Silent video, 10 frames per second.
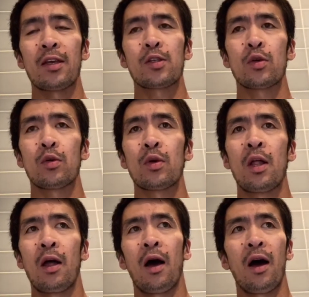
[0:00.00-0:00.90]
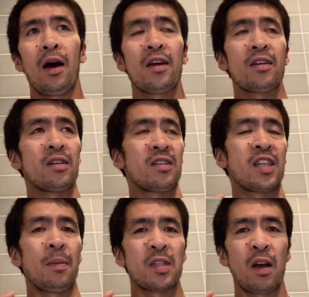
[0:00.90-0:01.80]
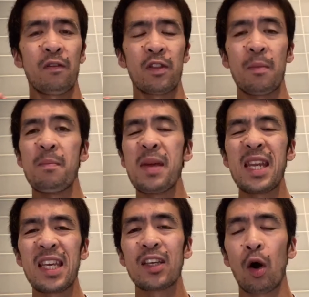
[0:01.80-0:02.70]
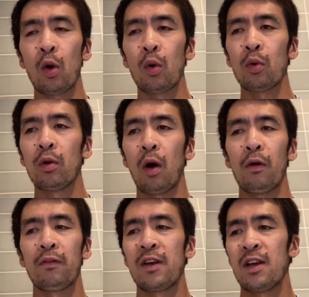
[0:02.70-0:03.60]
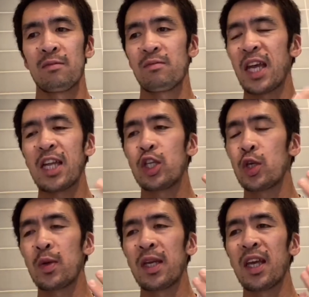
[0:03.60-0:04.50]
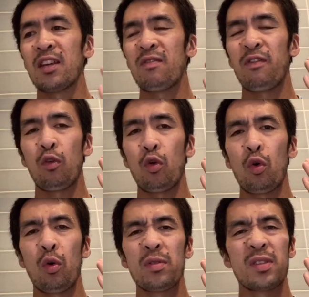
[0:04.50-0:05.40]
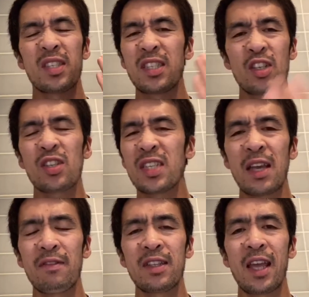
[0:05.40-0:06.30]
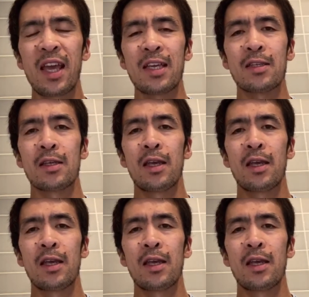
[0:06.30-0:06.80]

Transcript: So I set myself the mini goal of, say, doing it for just 7 days.